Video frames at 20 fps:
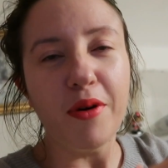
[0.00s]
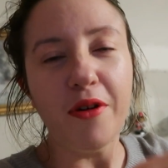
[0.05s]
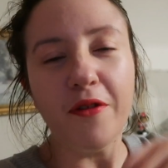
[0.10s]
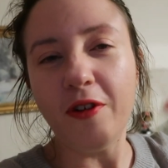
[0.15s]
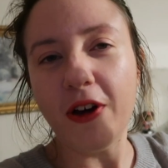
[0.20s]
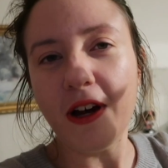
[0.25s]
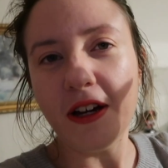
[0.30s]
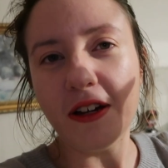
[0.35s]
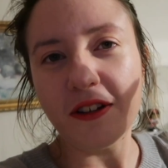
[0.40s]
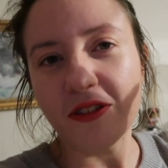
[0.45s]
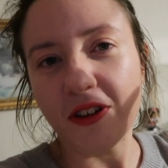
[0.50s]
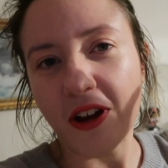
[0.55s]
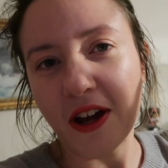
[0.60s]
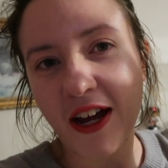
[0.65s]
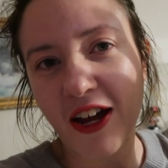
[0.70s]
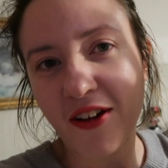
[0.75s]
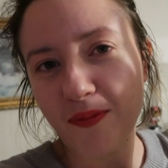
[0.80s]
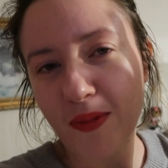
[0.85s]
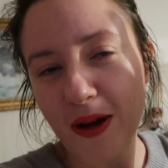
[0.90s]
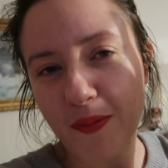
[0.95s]
But first, I
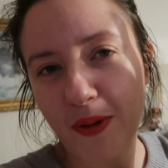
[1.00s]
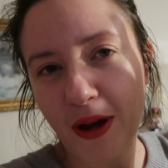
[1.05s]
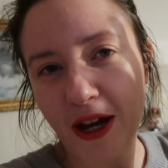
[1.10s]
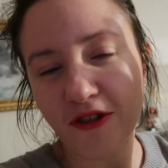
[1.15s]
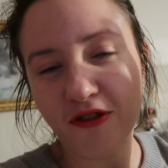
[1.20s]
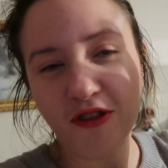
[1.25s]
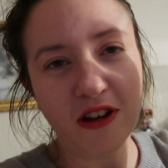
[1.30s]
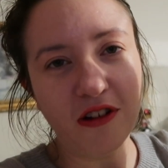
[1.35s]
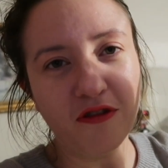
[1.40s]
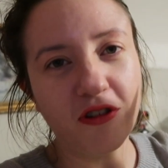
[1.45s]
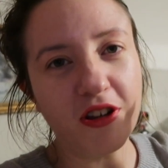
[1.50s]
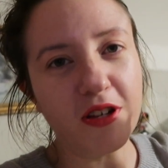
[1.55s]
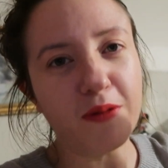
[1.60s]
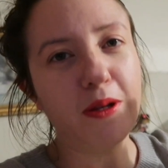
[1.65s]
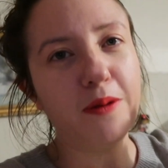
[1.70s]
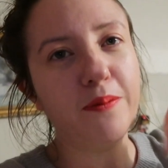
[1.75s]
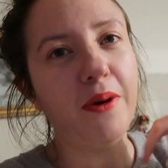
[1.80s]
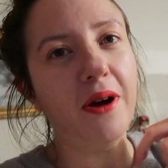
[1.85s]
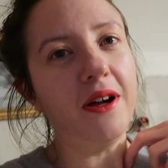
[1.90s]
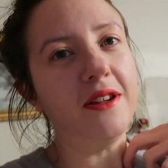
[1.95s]
have my Patreon
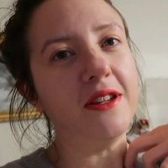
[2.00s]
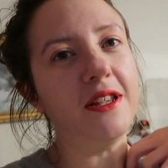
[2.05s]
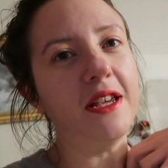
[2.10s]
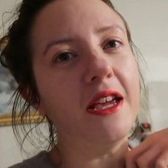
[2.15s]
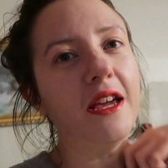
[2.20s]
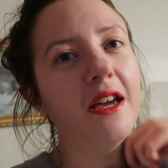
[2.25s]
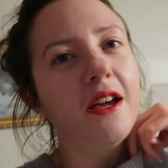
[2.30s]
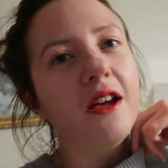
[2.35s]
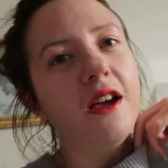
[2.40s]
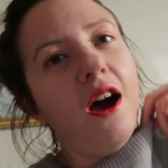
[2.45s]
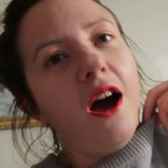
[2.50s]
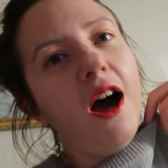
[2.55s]
Christmas party.